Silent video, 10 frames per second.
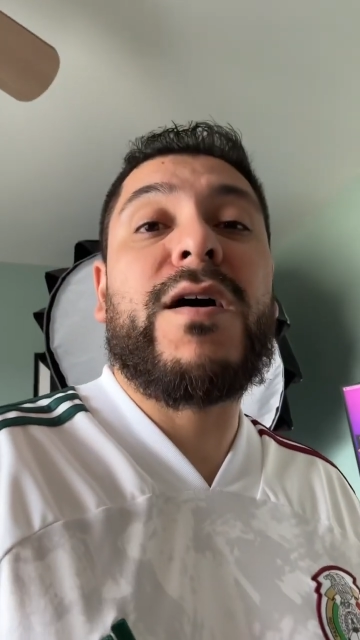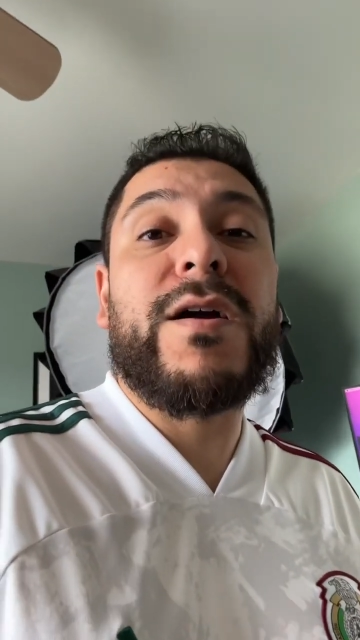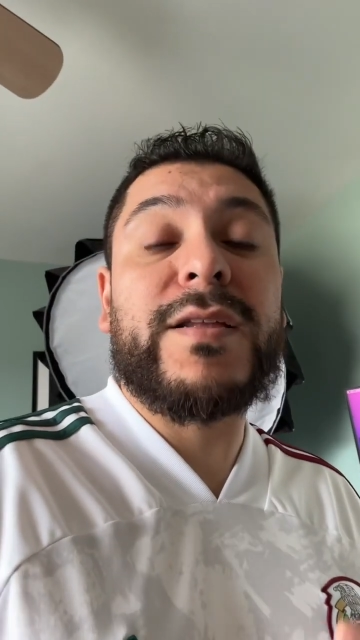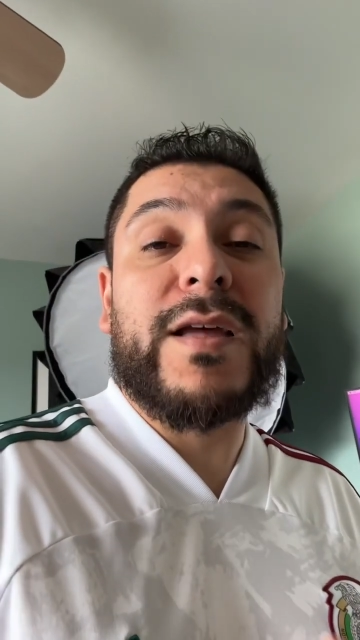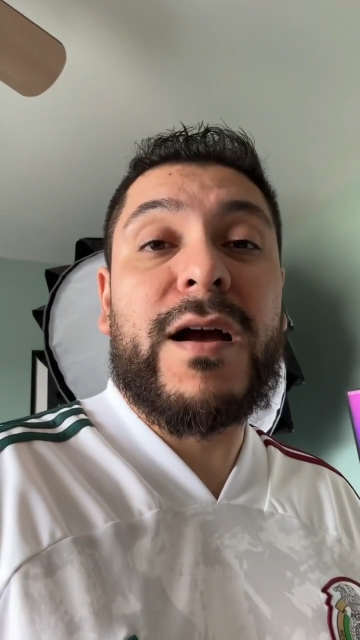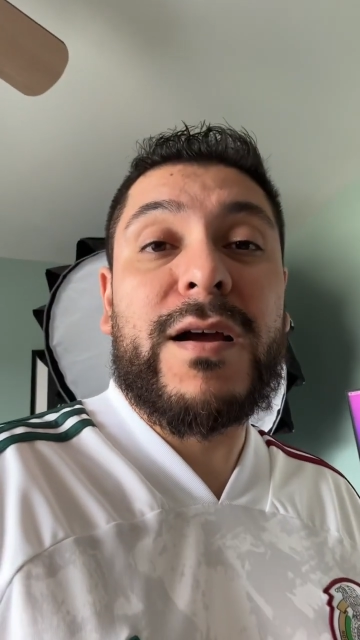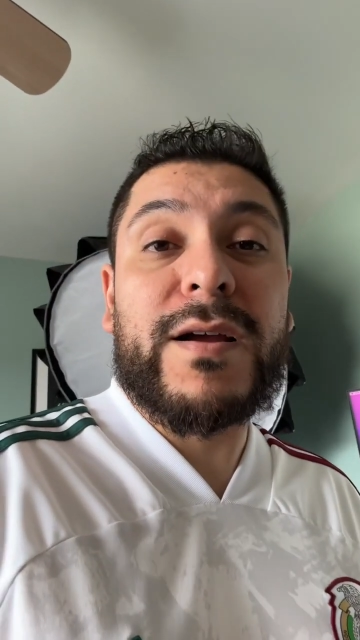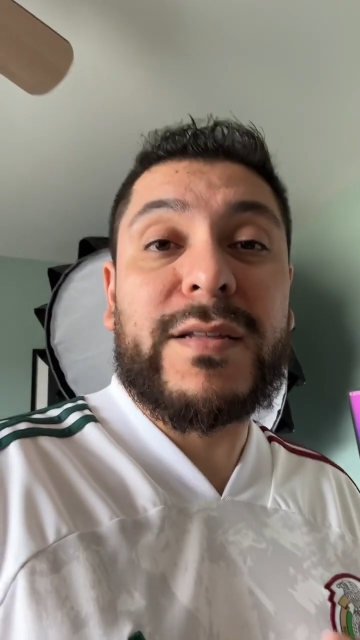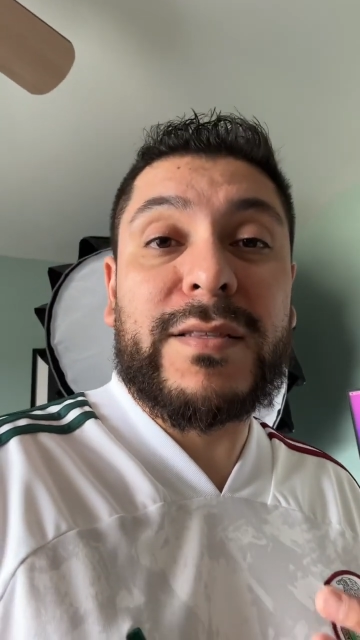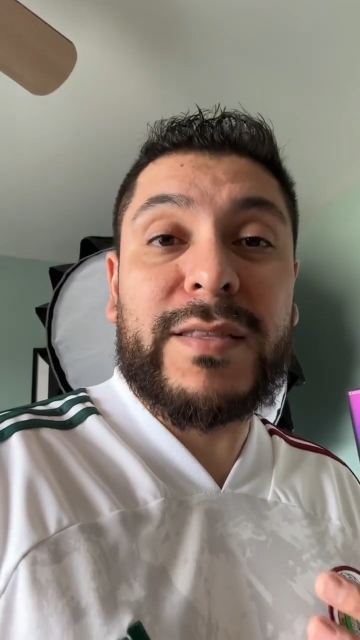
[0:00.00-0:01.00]
are,
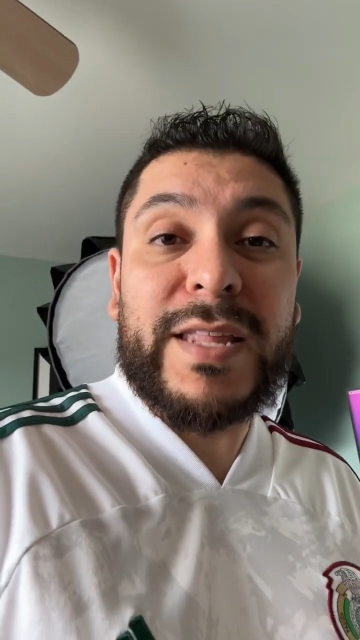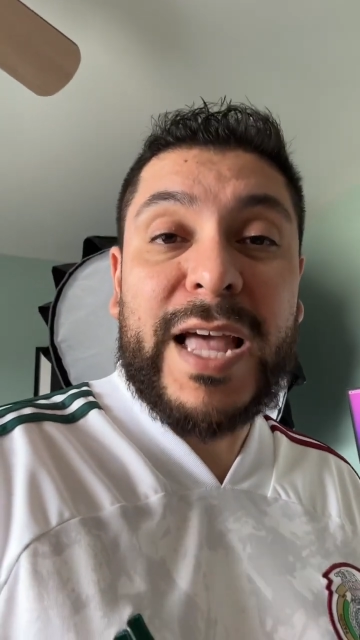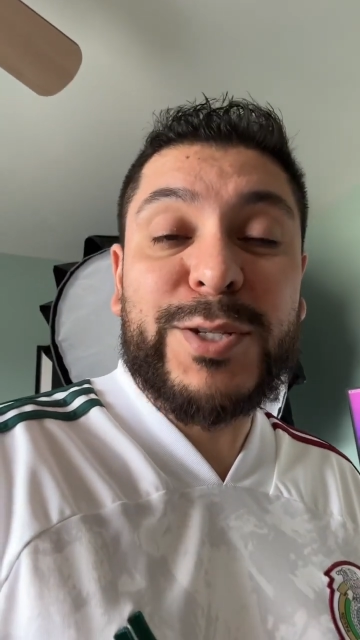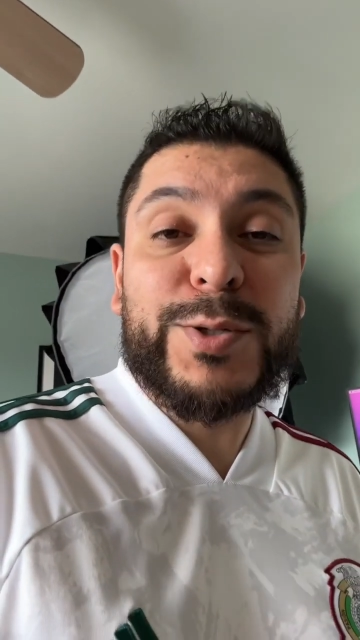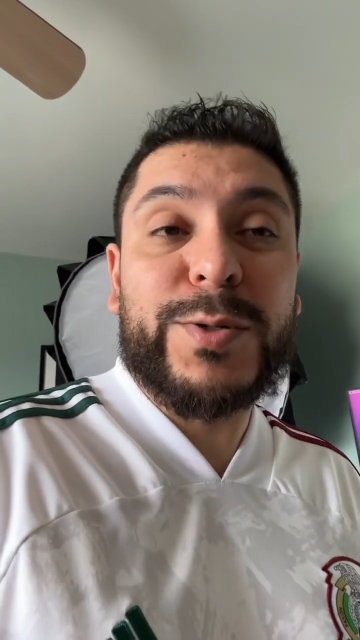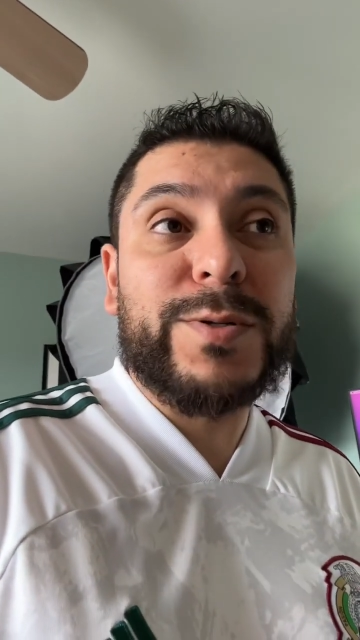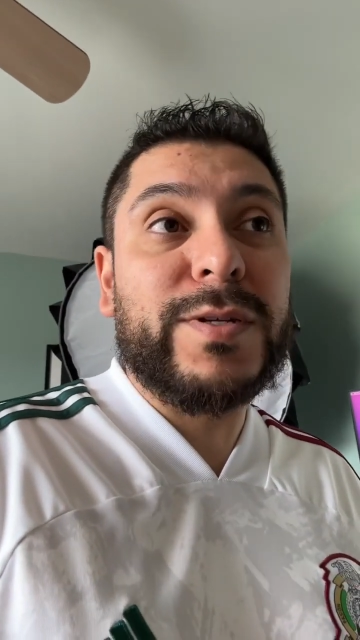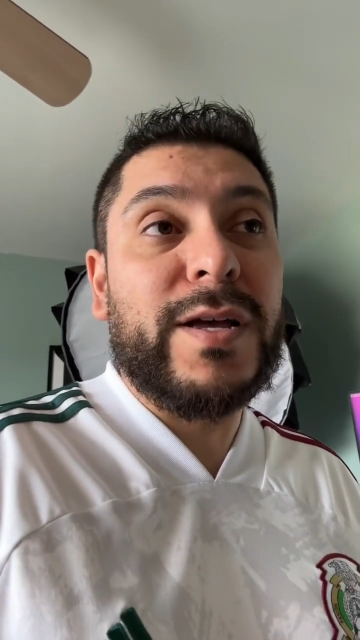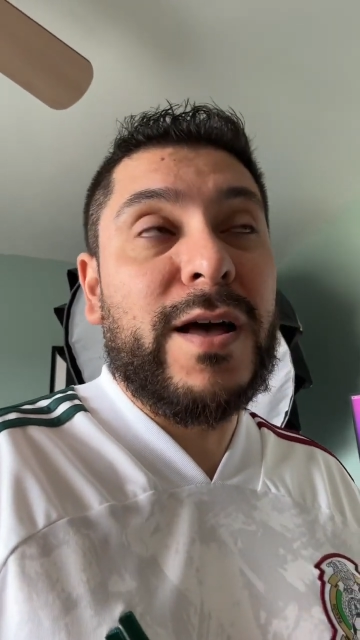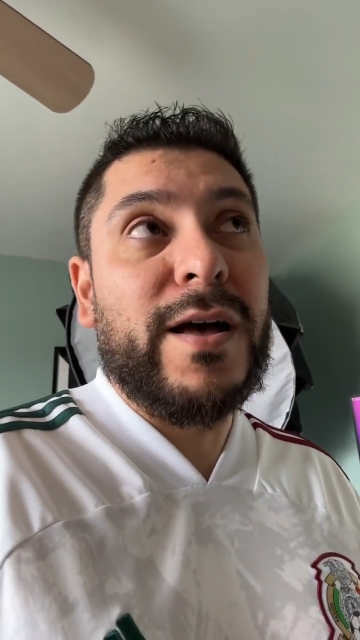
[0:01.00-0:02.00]
are
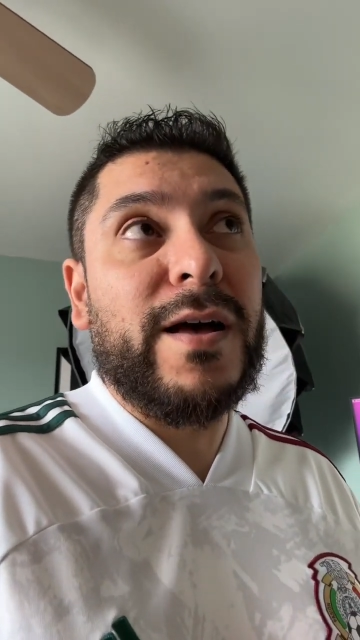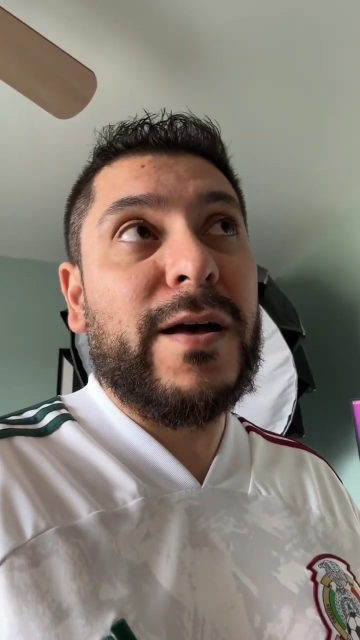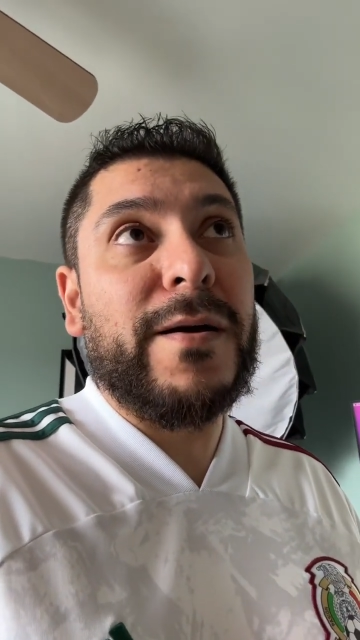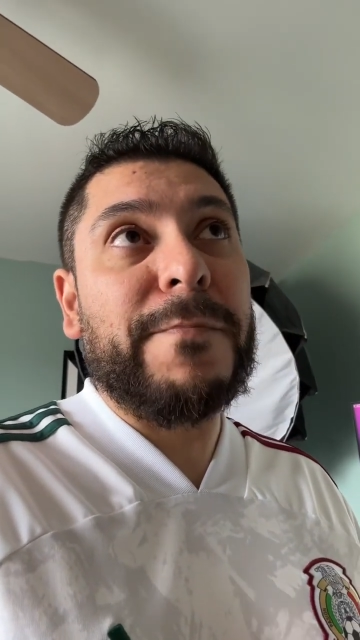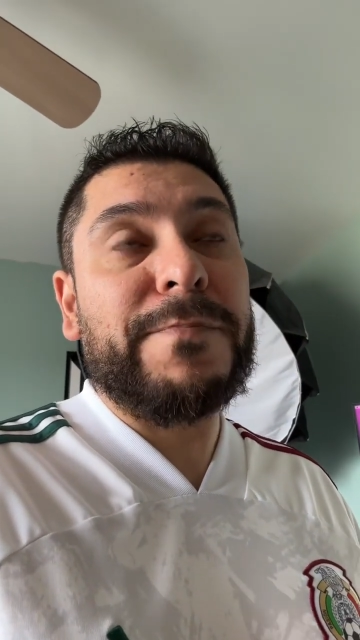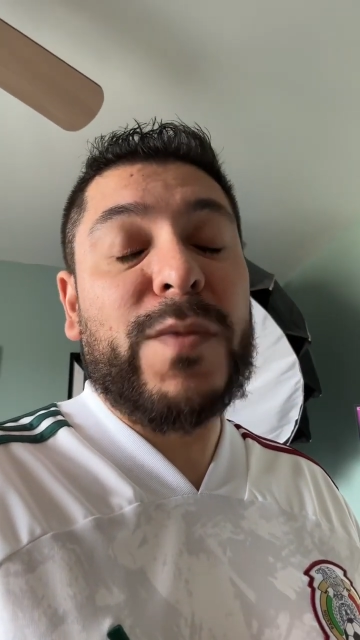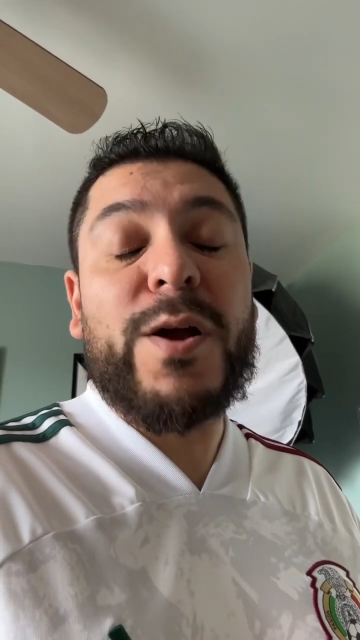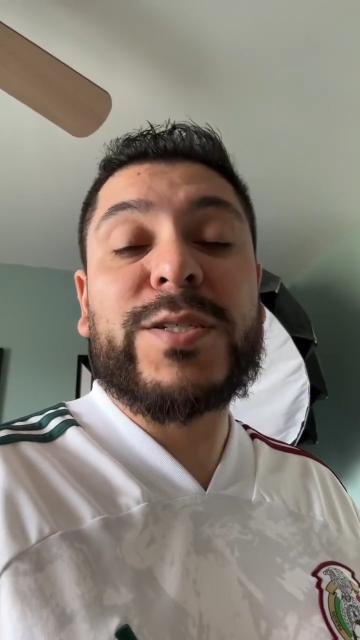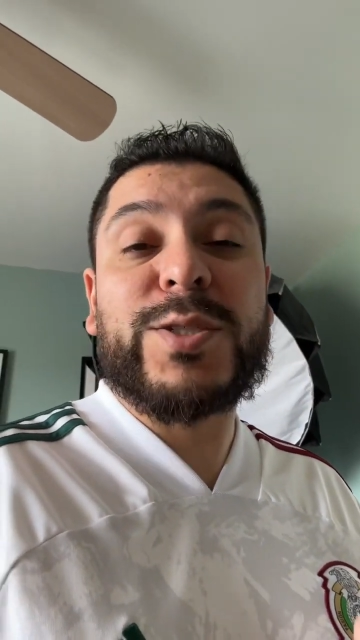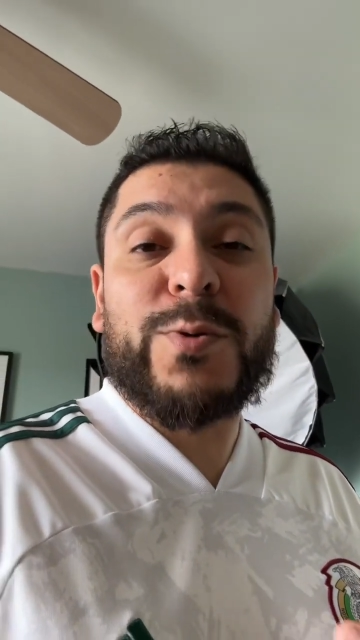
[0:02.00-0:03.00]
natural, uh,
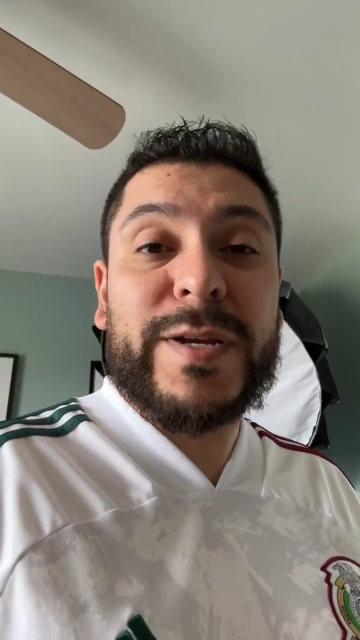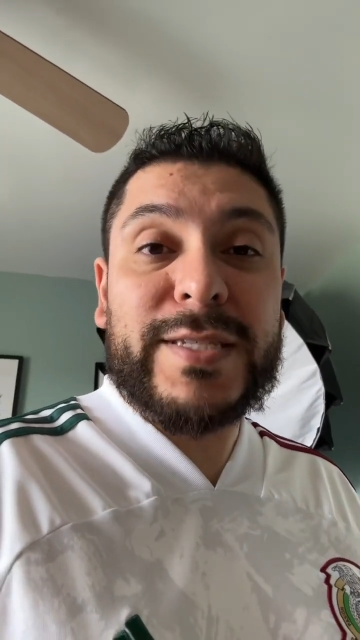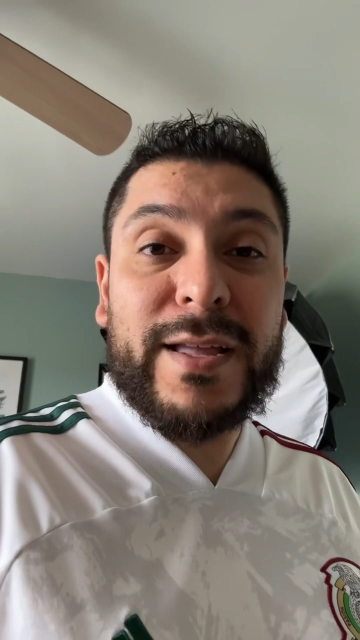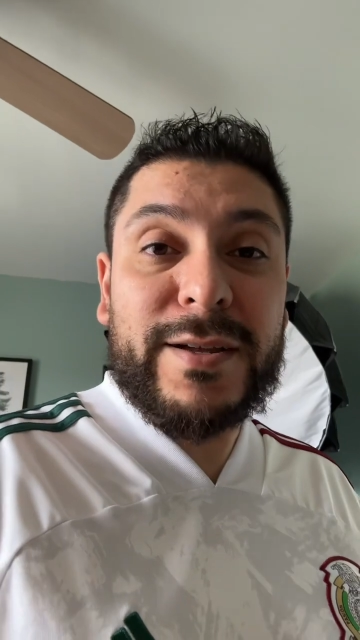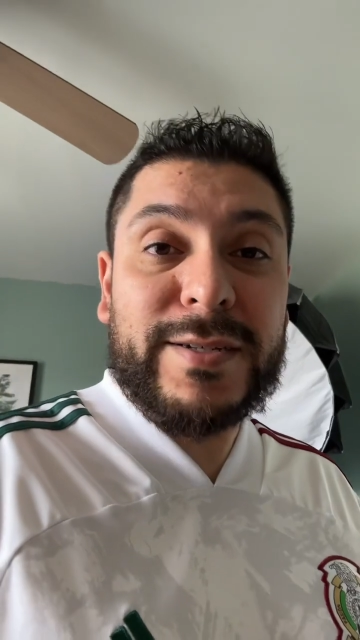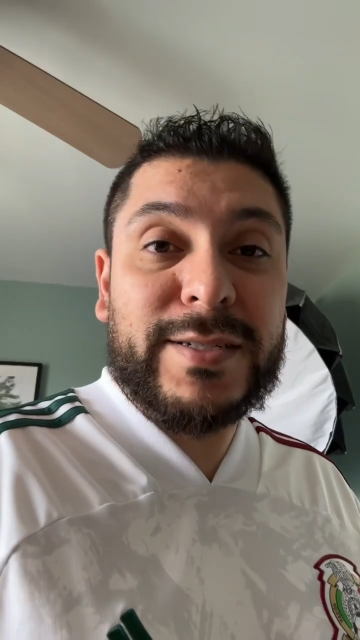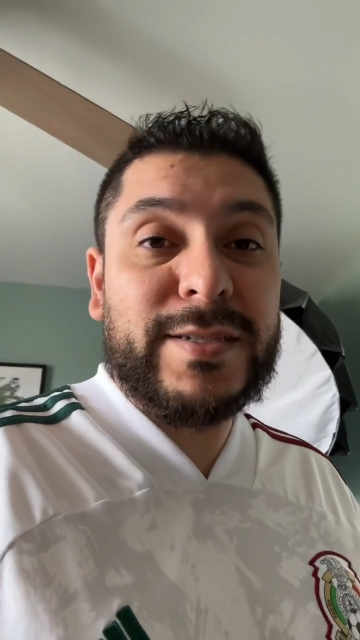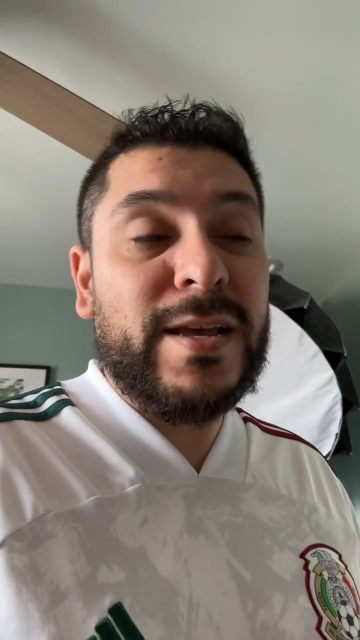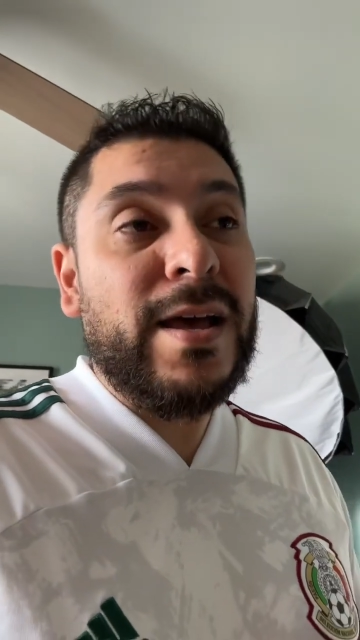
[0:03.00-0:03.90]
are storytellers.